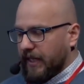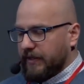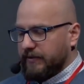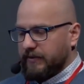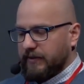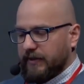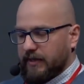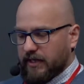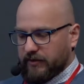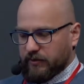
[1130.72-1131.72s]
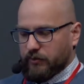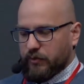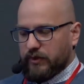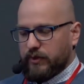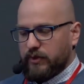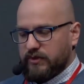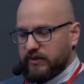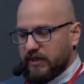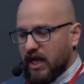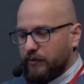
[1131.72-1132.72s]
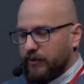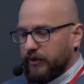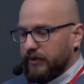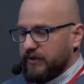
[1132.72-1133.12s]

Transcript: And when we use this library,